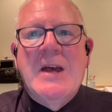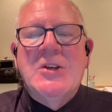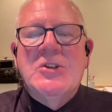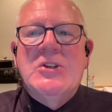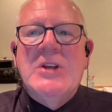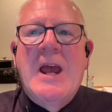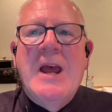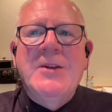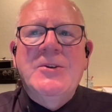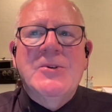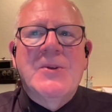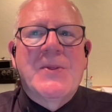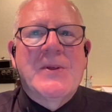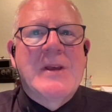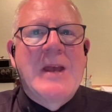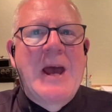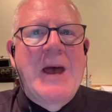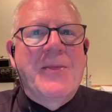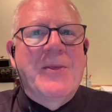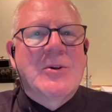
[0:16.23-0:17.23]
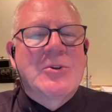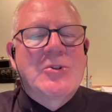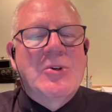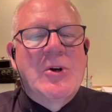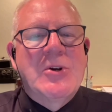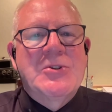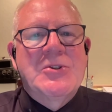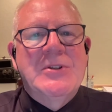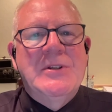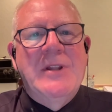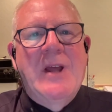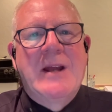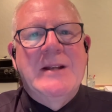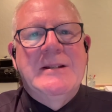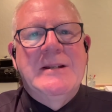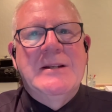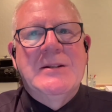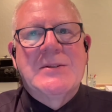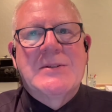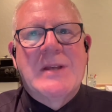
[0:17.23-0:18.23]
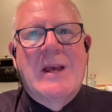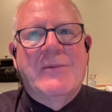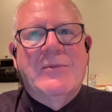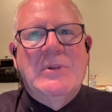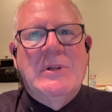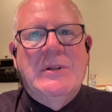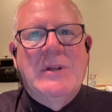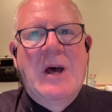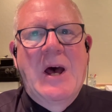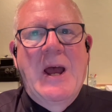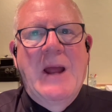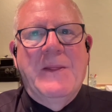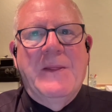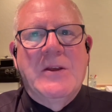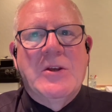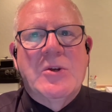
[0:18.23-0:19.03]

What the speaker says: She entered the Catholic Church in 1979,